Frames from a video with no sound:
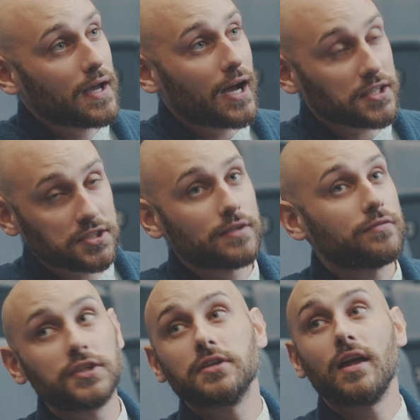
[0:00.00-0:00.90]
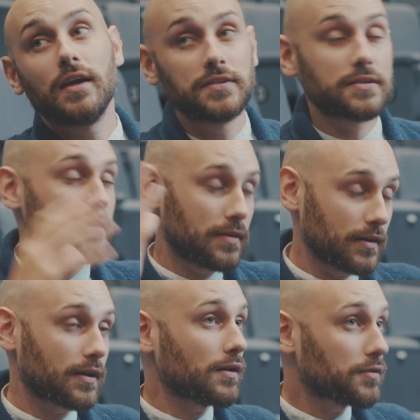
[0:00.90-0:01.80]
actually visualised the
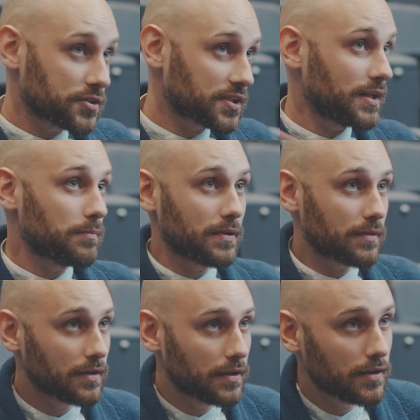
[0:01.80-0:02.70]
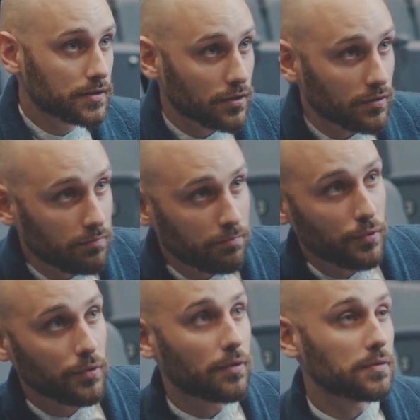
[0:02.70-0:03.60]
colour scheme and sort of
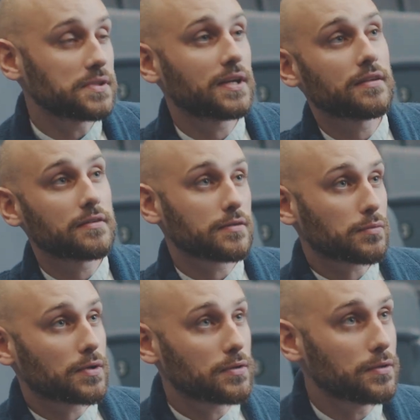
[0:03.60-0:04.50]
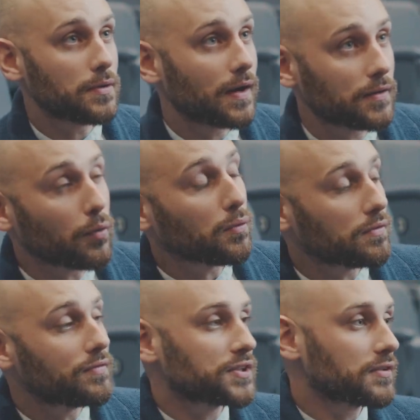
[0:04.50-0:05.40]
brought it all together, and the one who had all the
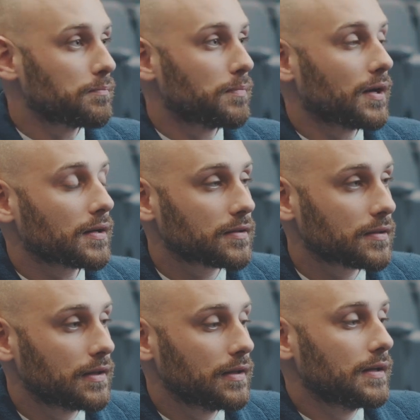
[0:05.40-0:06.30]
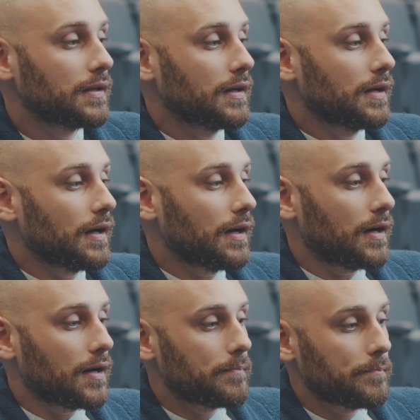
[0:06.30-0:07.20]
visual impact.
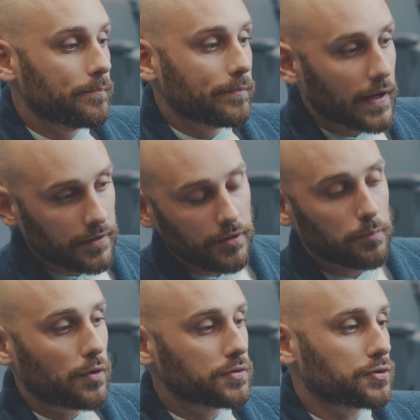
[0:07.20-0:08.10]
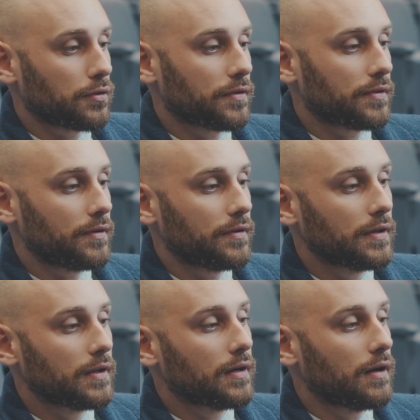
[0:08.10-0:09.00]
And her boss,
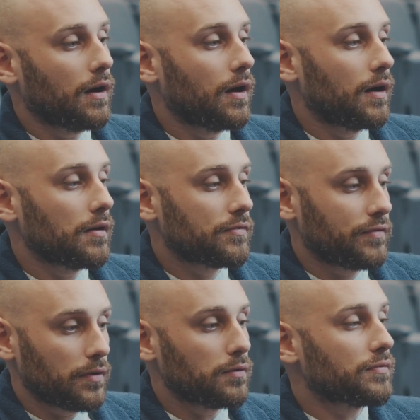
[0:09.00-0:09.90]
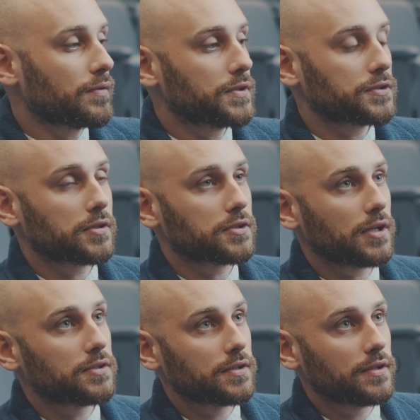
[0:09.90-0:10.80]
Jonathan, Phil from the structural
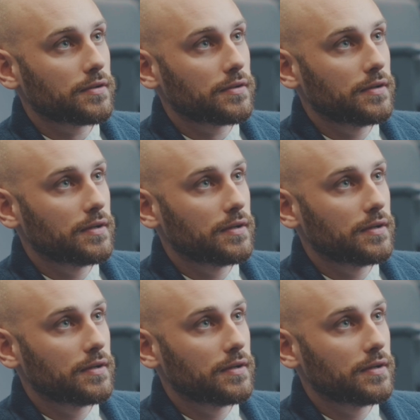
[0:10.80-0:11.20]
engineer,